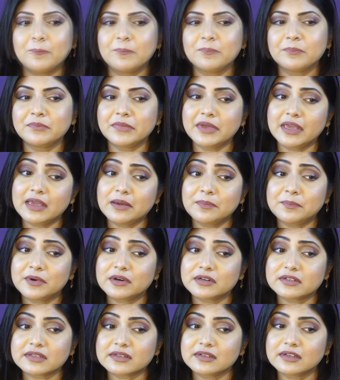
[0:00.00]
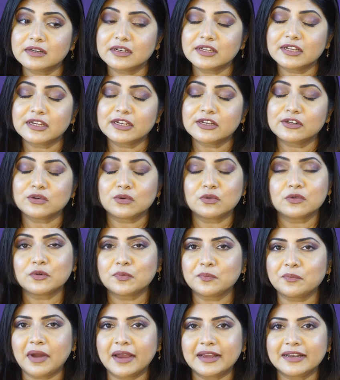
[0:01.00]
me personally
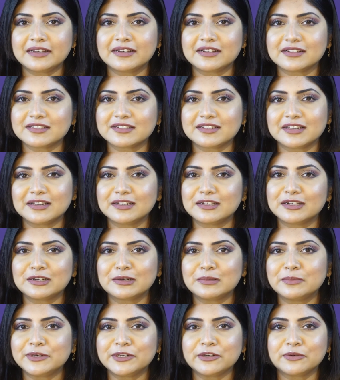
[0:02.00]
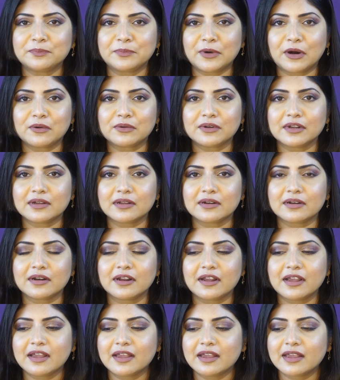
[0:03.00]
don't mind dusting little bit of powder.
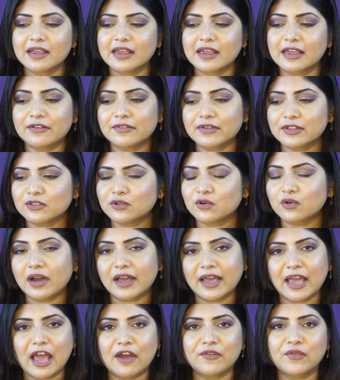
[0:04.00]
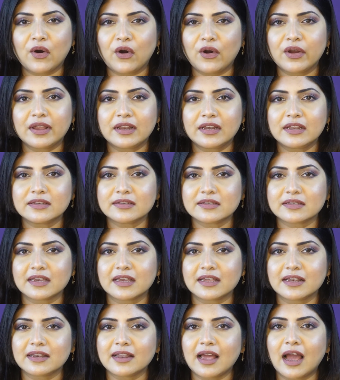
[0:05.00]
Even though I have oily
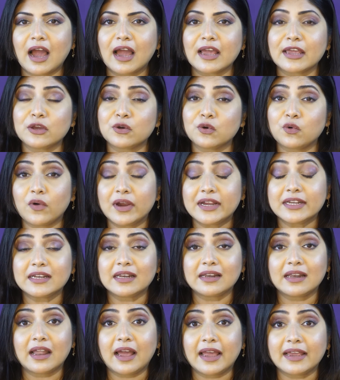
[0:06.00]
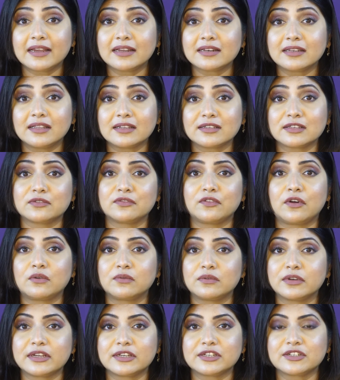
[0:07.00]
skin, I quite like this
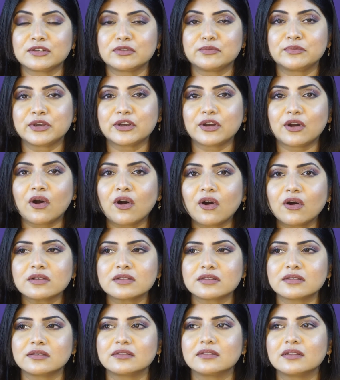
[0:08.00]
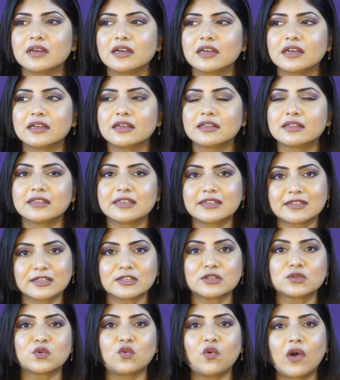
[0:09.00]
foundation because this
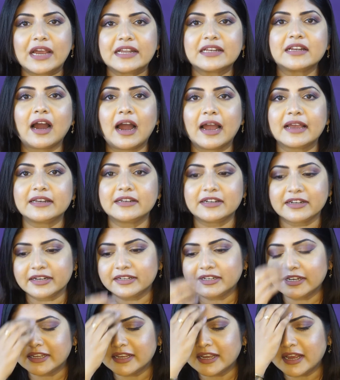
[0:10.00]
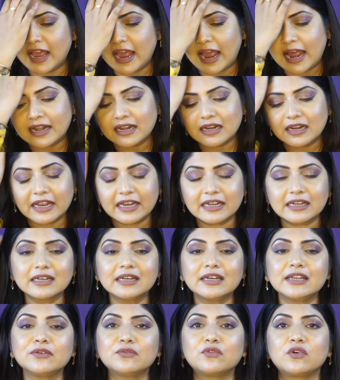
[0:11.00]
is quite hydrating. And
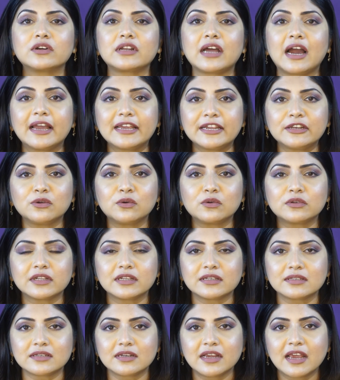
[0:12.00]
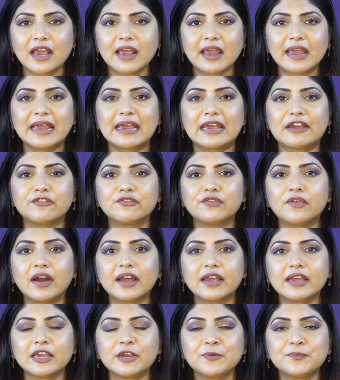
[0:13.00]
lately what I noticed, if
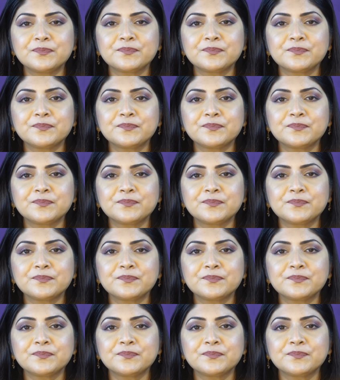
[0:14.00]
I